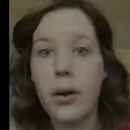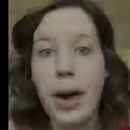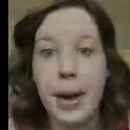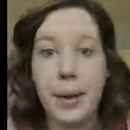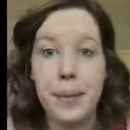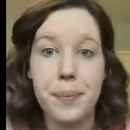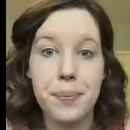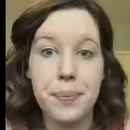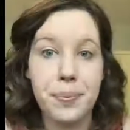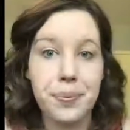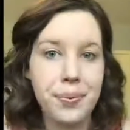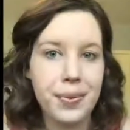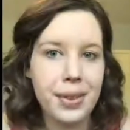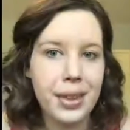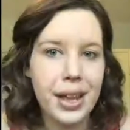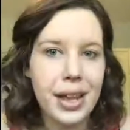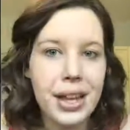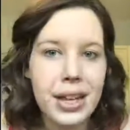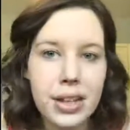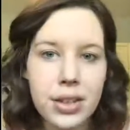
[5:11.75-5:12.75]
Okay,
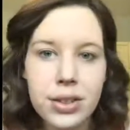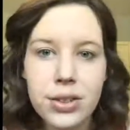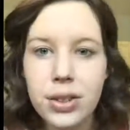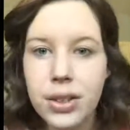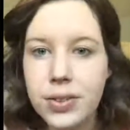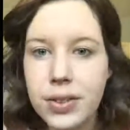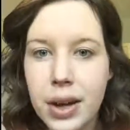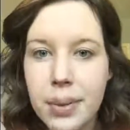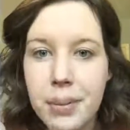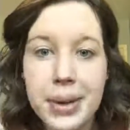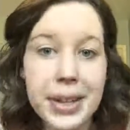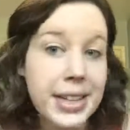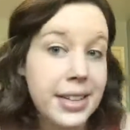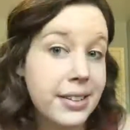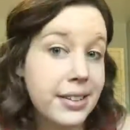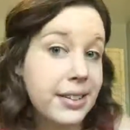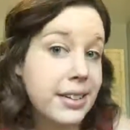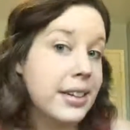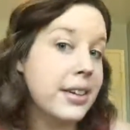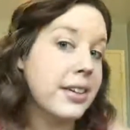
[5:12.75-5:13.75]
so I've got my
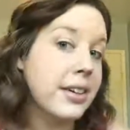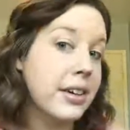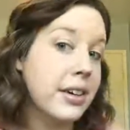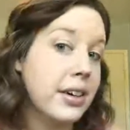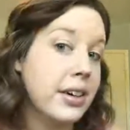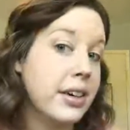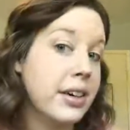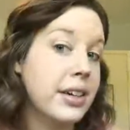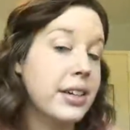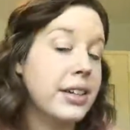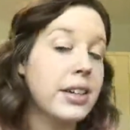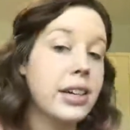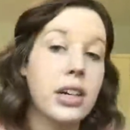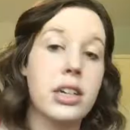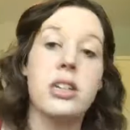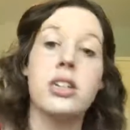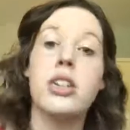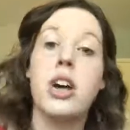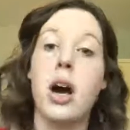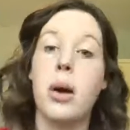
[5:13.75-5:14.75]
concealer on,
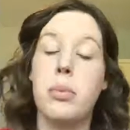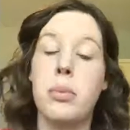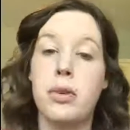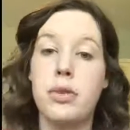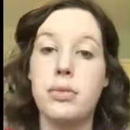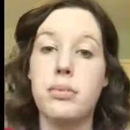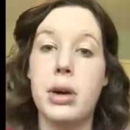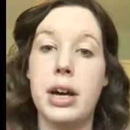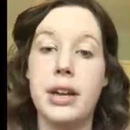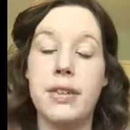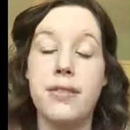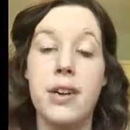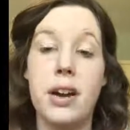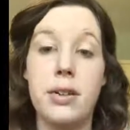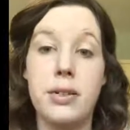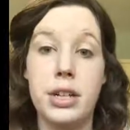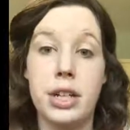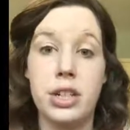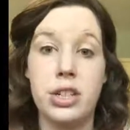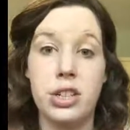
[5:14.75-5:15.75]
on top of my
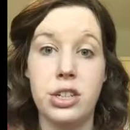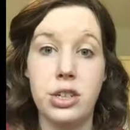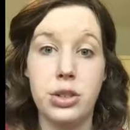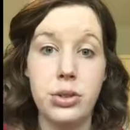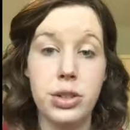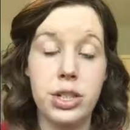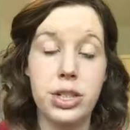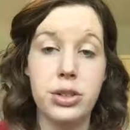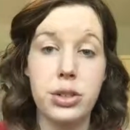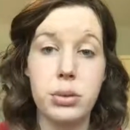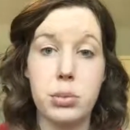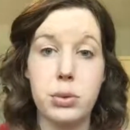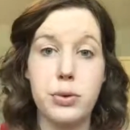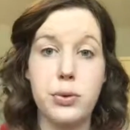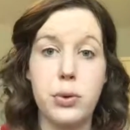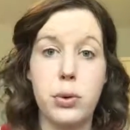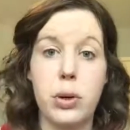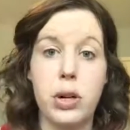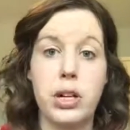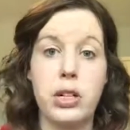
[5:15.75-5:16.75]
foundation. You can do it
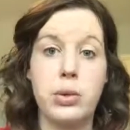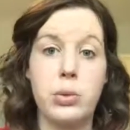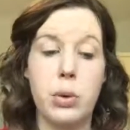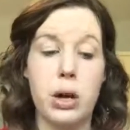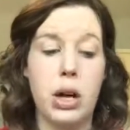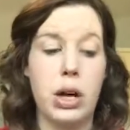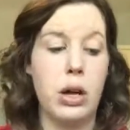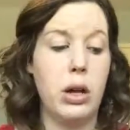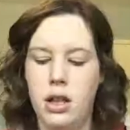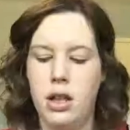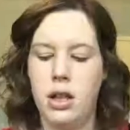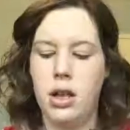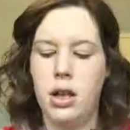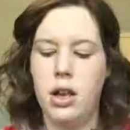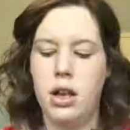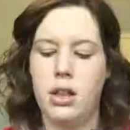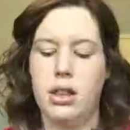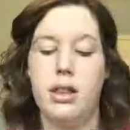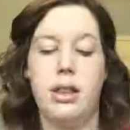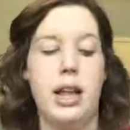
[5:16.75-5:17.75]
before as well.
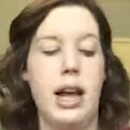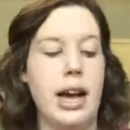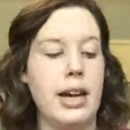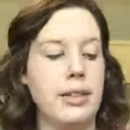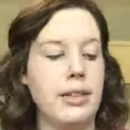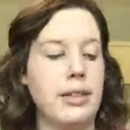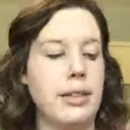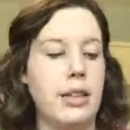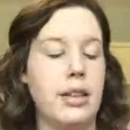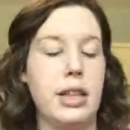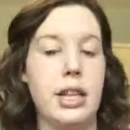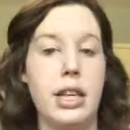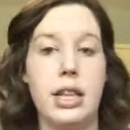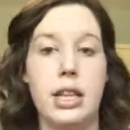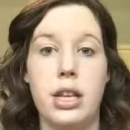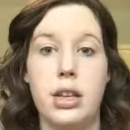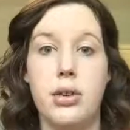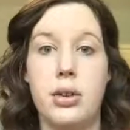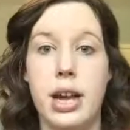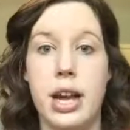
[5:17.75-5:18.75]
Last thing
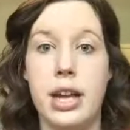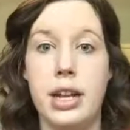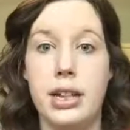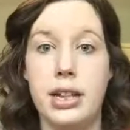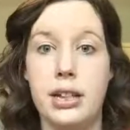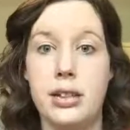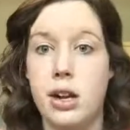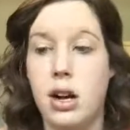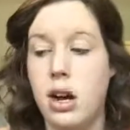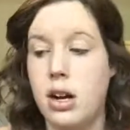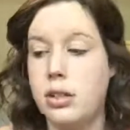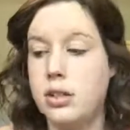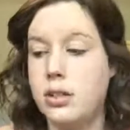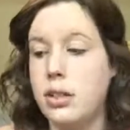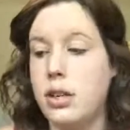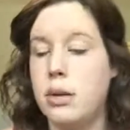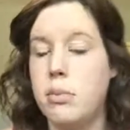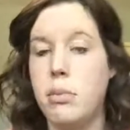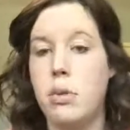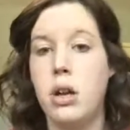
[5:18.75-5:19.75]
that you get in this
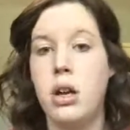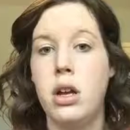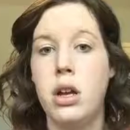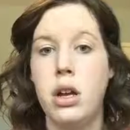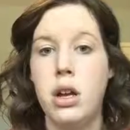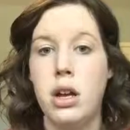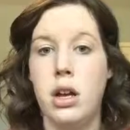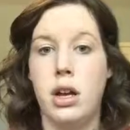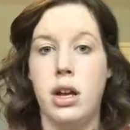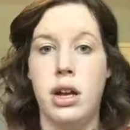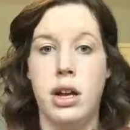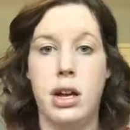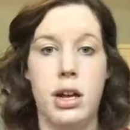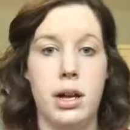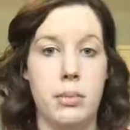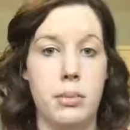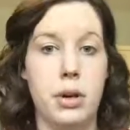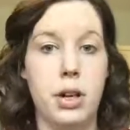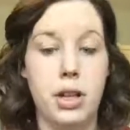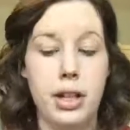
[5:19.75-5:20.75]
awesome
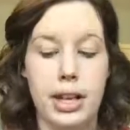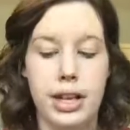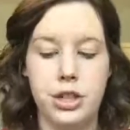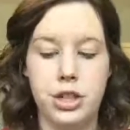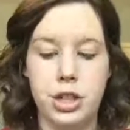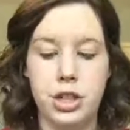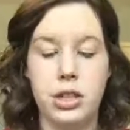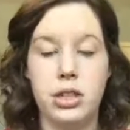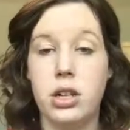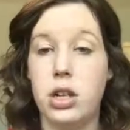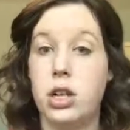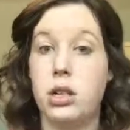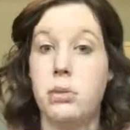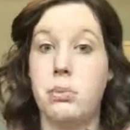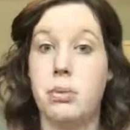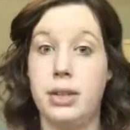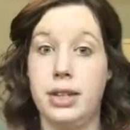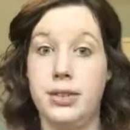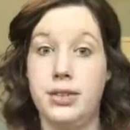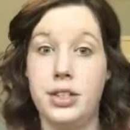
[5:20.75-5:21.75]
um, collection
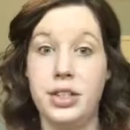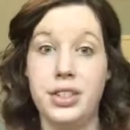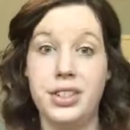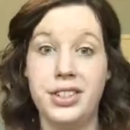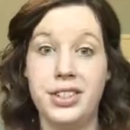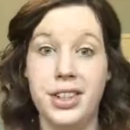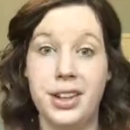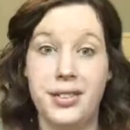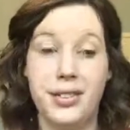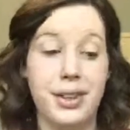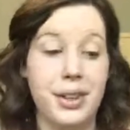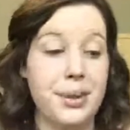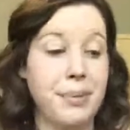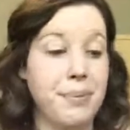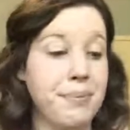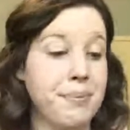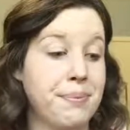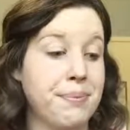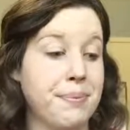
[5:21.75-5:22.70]
called Believe in Your Selfie,